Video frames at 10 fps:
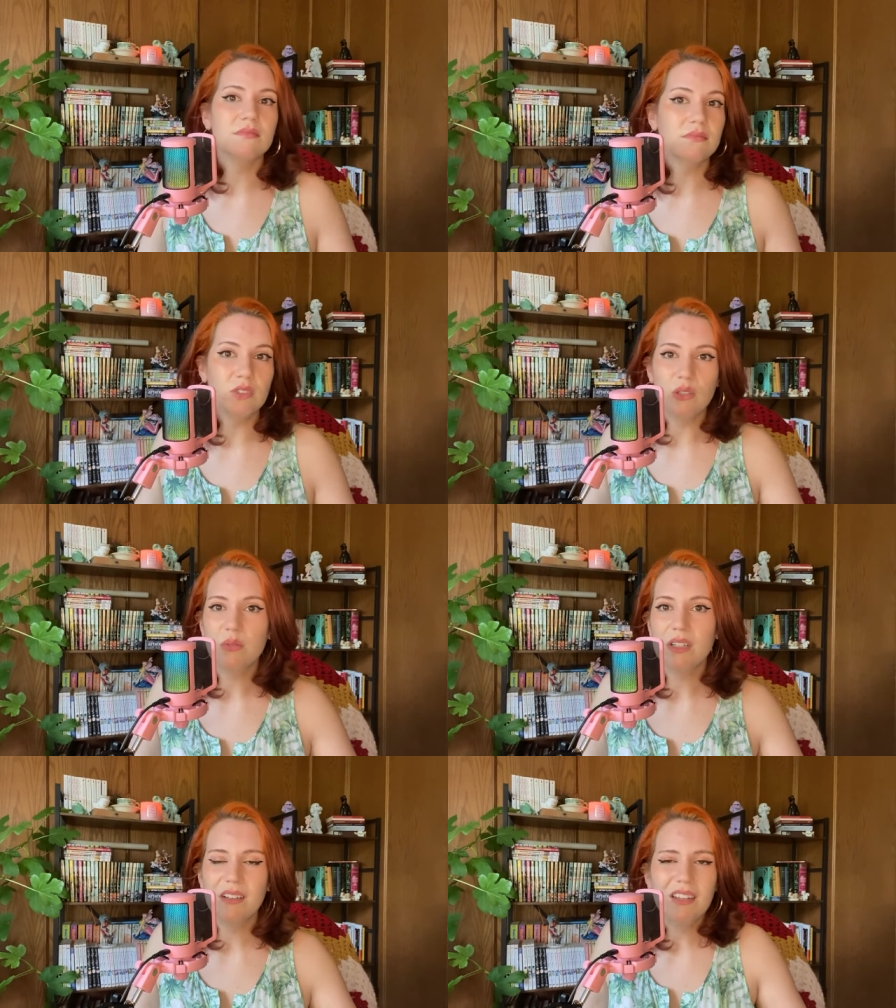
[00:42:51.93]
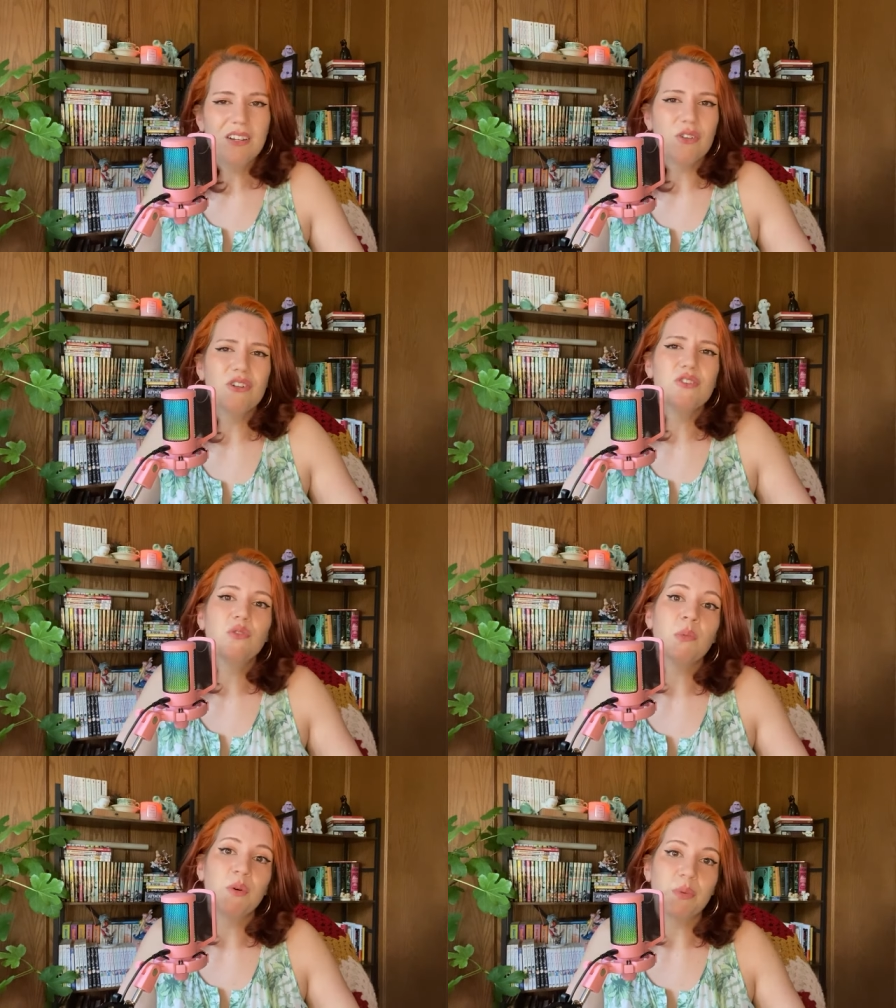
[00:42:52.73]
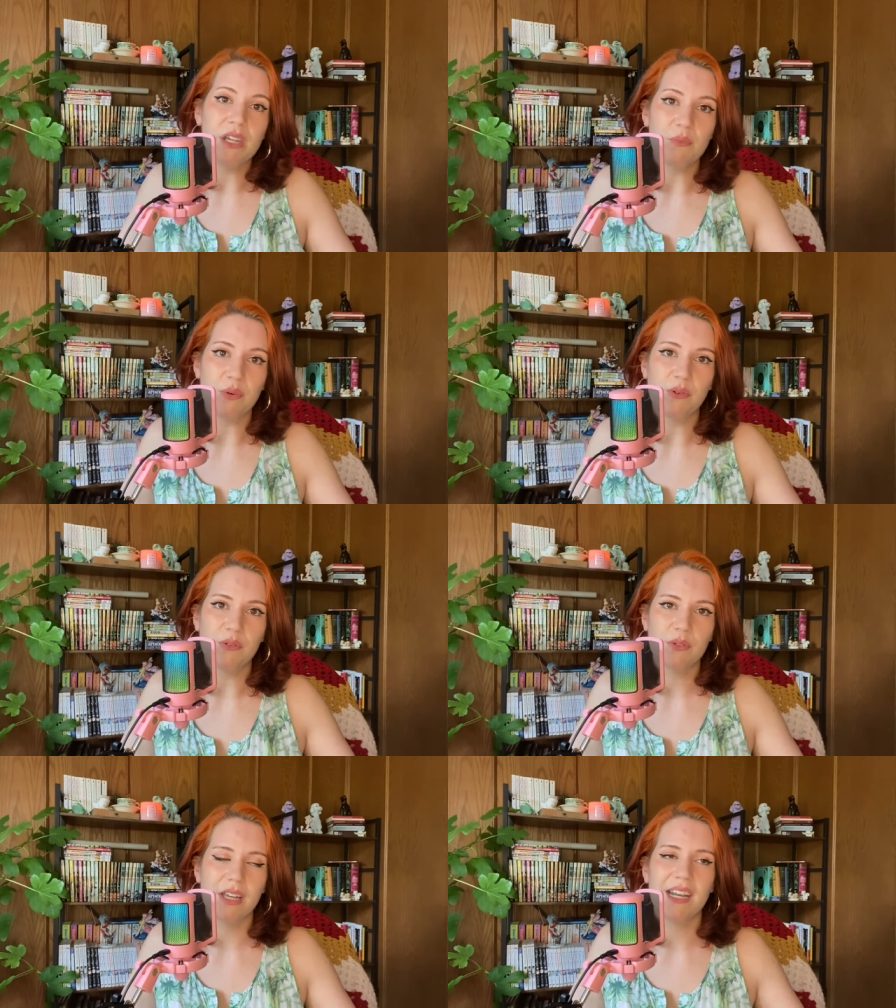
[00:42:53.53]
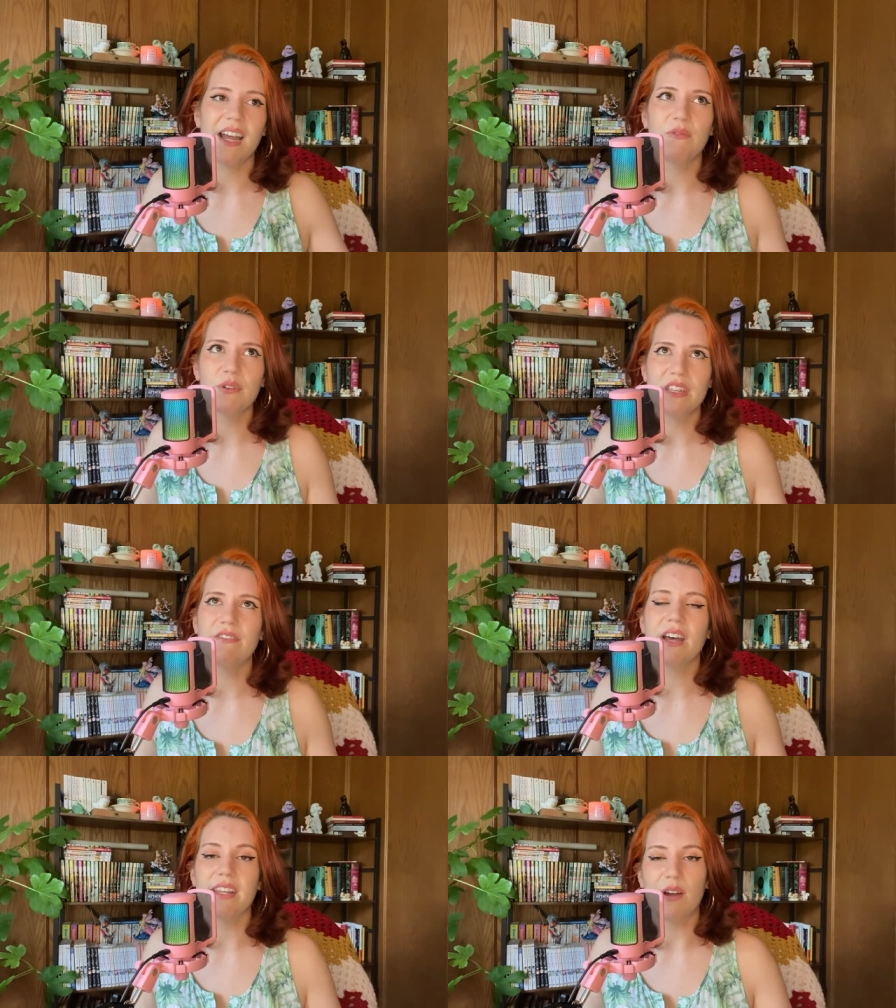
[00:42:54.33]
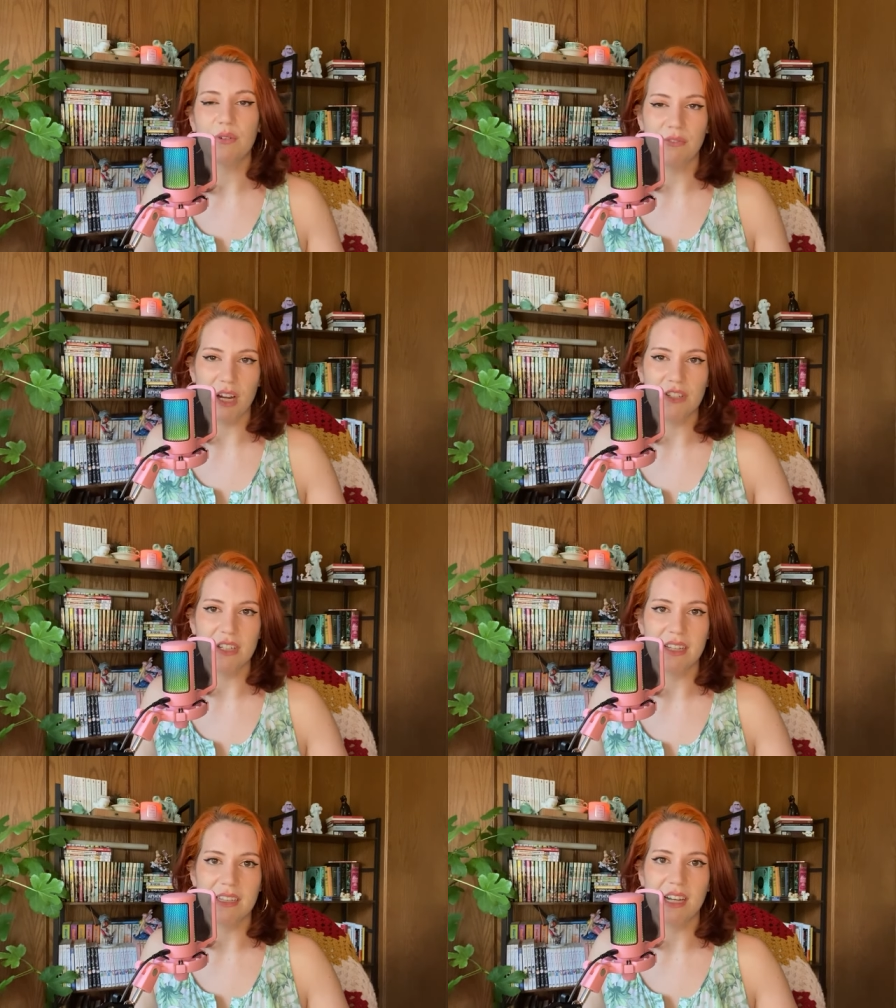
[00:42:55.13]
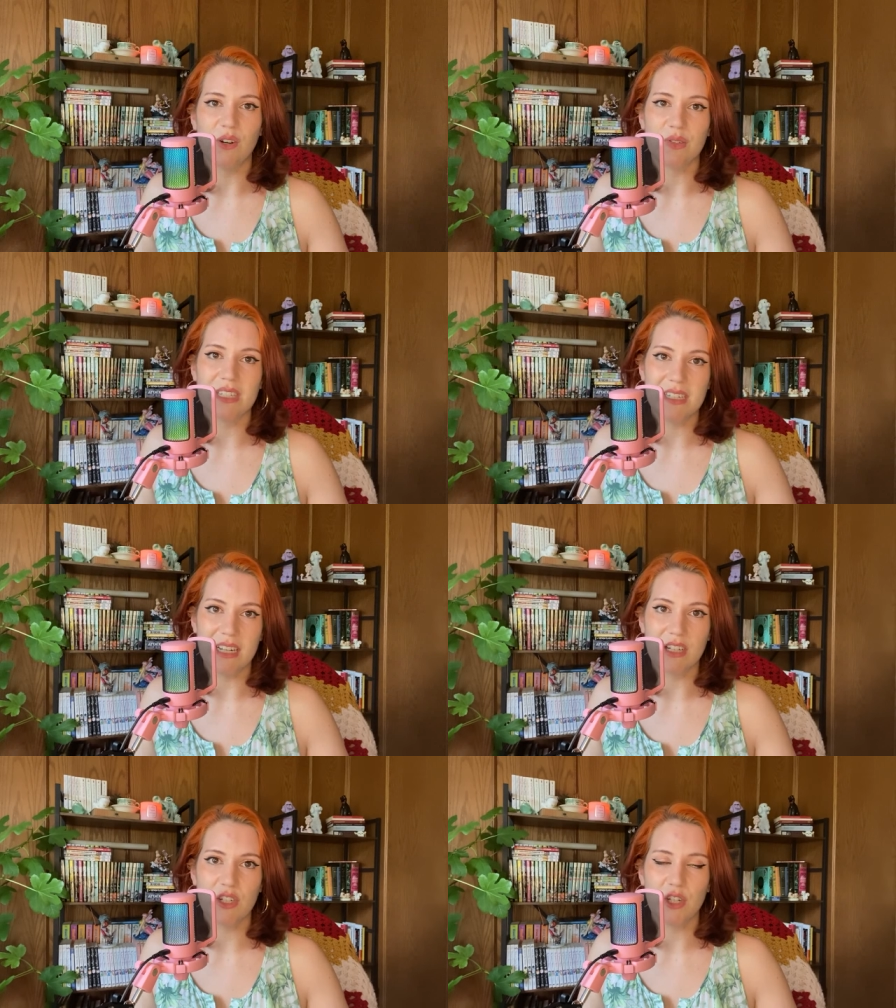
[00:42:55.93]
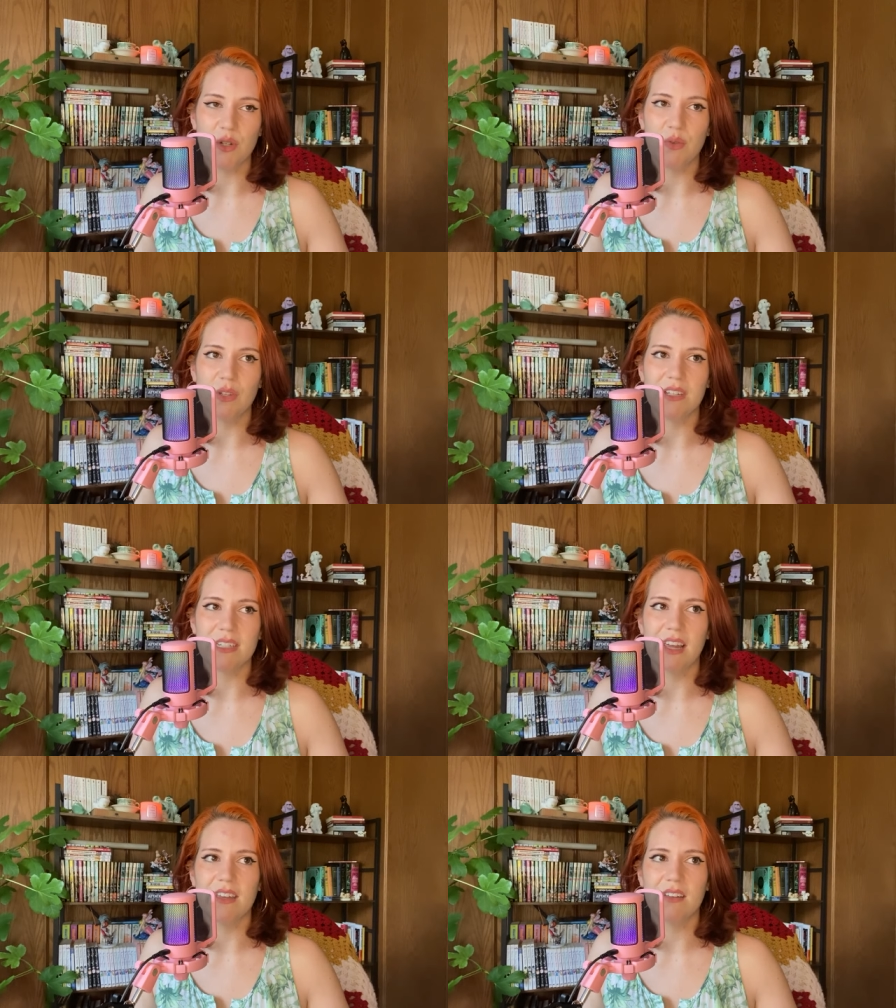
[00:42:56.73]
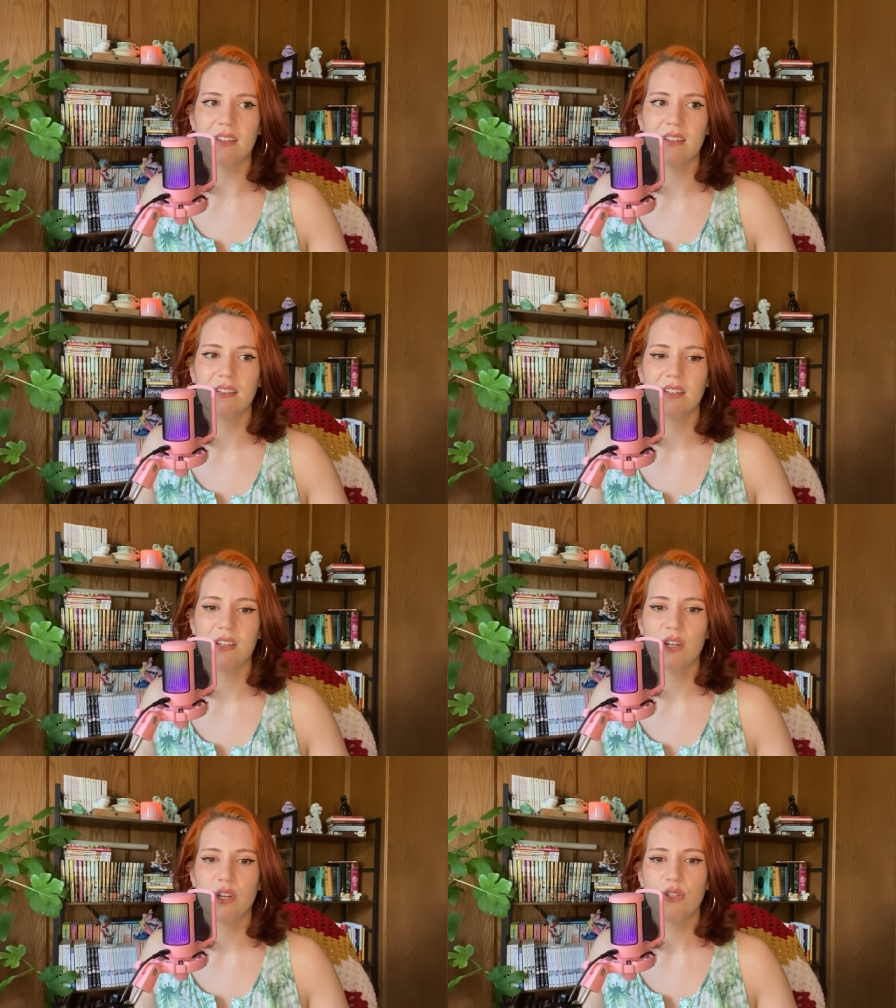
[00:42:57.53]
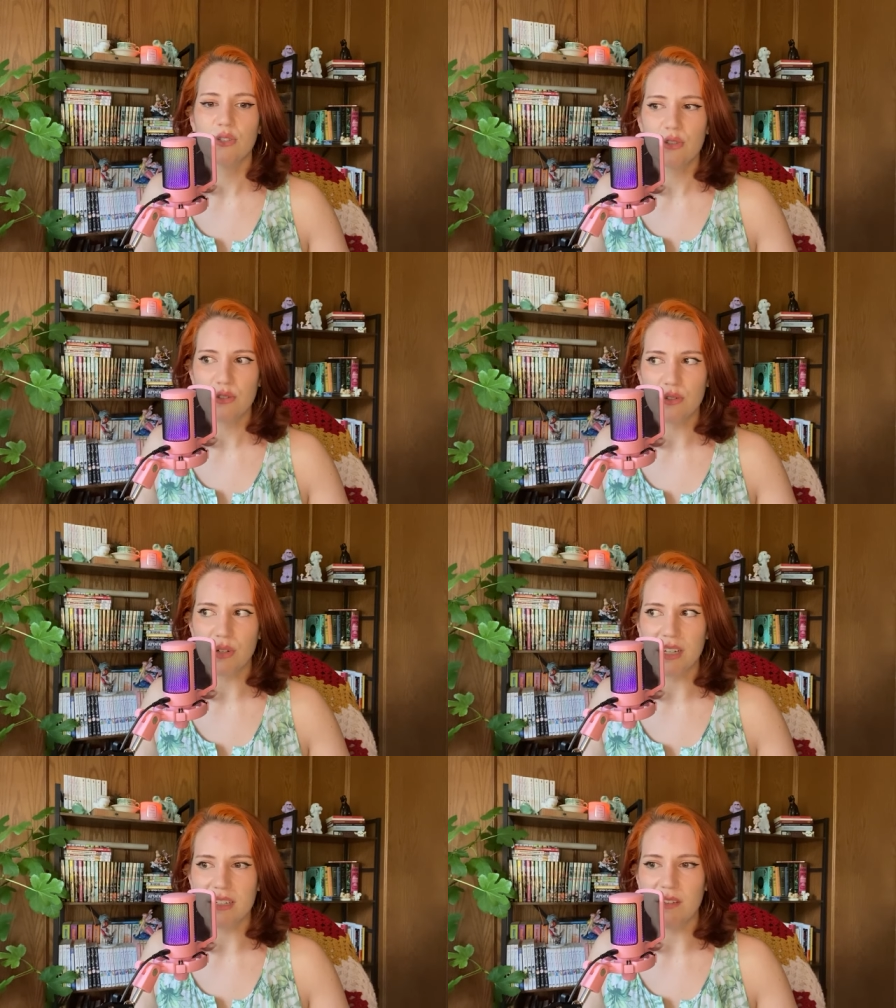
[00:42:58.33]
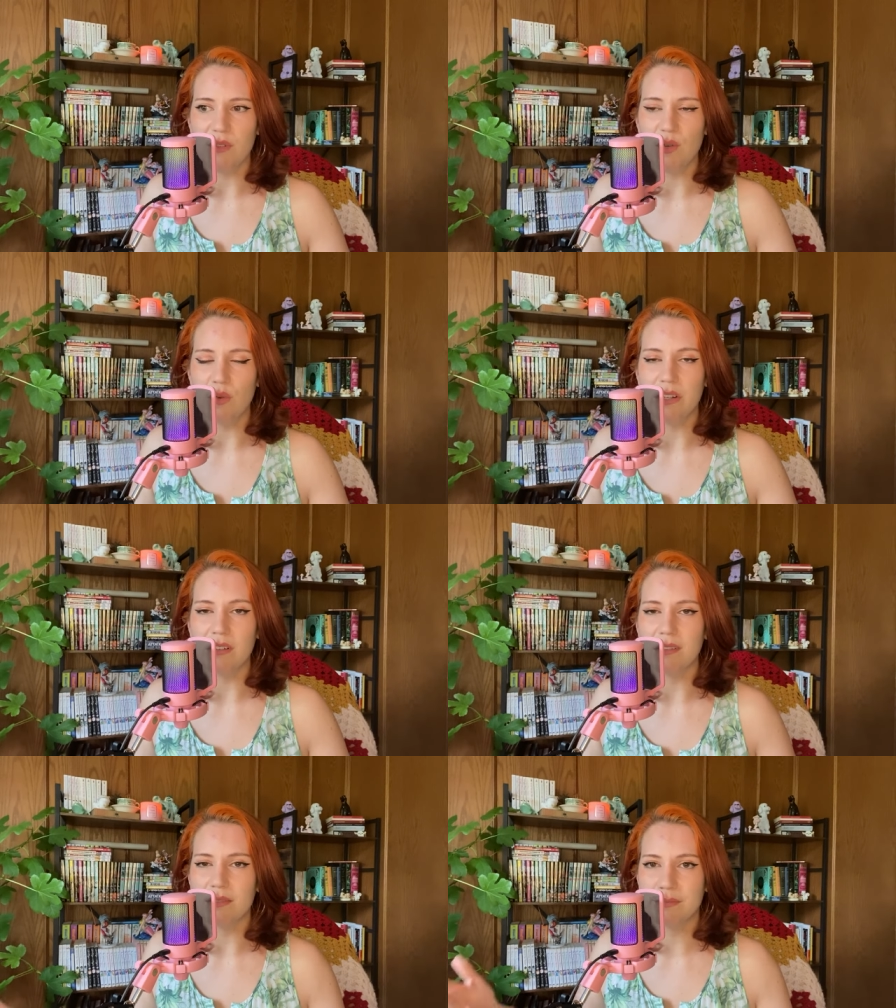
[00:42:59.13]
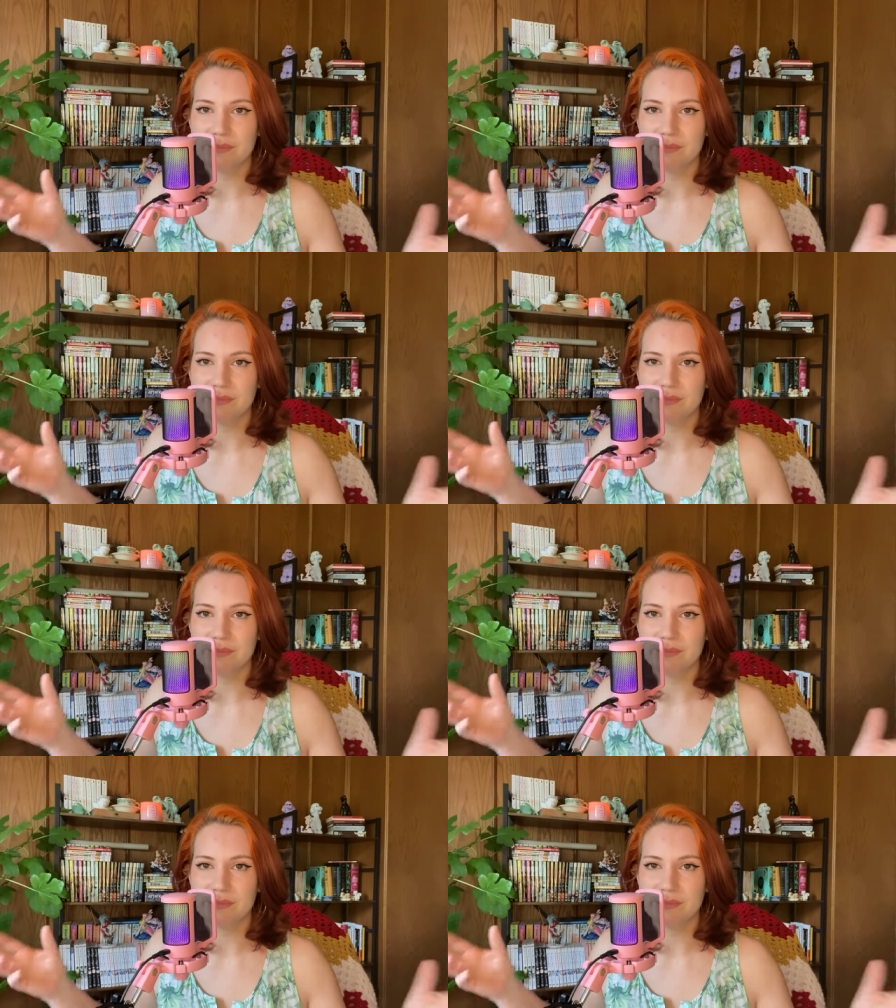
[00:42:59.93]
do it, you know, there's normal people. And I really find that refreshing that they don't stick to this like strict, if you will,